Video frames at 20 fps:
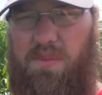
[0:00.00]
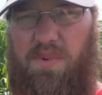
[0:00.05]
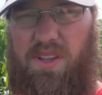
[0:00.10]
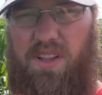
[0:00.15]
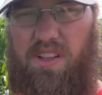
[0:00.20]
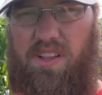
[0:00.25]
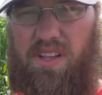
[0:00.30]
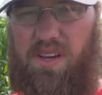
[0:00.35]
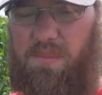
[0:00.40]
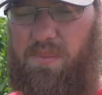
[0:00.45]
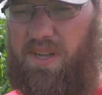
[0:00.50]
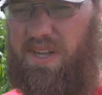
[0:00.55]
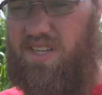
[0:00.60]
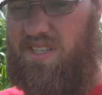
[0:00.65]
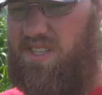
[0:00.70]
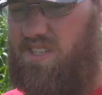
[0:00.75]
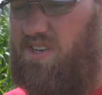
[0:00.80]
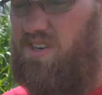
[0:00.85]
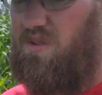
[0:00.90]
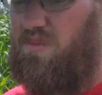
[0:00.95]
so I'm a little bit
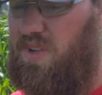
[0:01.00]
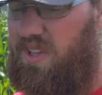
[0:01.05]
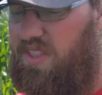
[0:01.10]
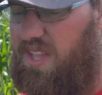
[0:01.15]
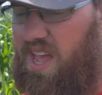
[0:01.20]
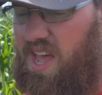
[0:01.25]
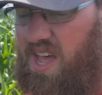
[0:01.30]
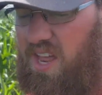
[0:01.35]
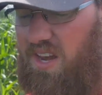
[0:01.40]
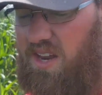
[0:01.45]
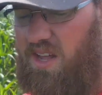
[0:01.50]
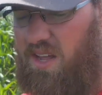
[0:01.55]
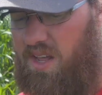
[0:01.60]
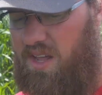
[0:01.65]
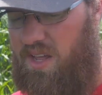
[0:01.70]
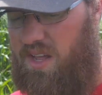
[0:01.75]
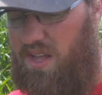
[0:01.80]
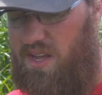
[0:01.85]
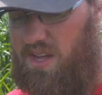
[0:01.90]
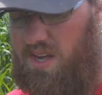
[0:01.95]
concerned about that.
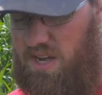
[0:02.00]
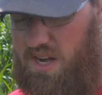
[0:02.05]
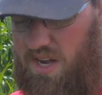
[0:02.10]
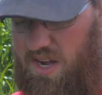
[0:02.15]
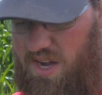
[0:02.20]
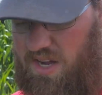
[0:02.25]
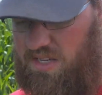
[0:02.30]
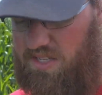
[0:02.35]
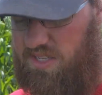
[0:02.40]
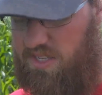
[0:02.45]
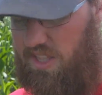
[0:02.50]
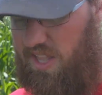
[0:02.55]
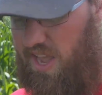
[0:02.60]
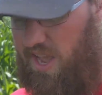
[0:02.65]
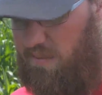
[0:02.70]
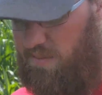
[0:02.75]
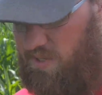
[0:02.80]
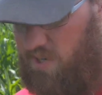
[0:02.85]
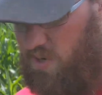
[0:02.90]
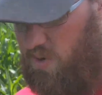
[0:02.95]
It's
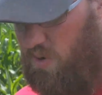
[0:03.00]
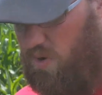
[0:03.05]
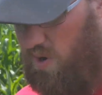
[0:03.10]
lamb's